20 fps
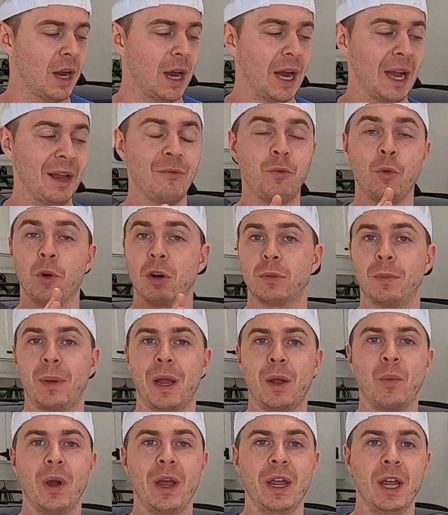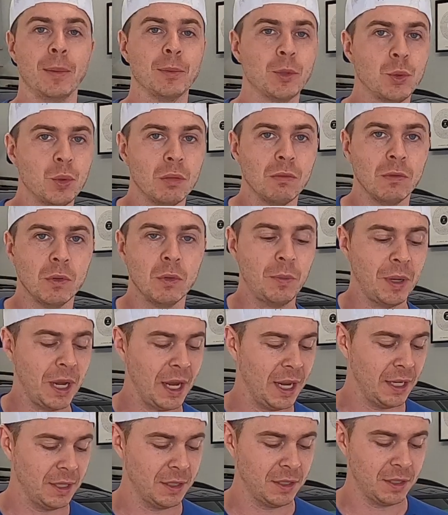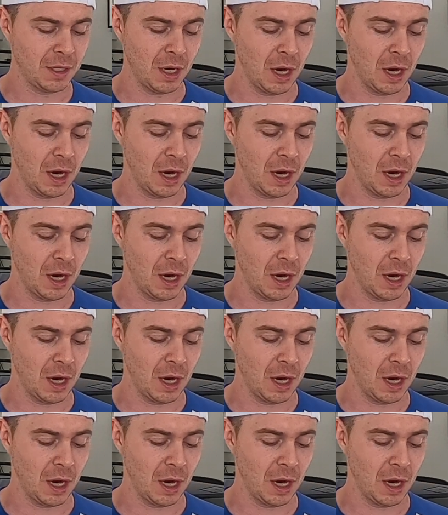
I've worked my way up to a Rupes.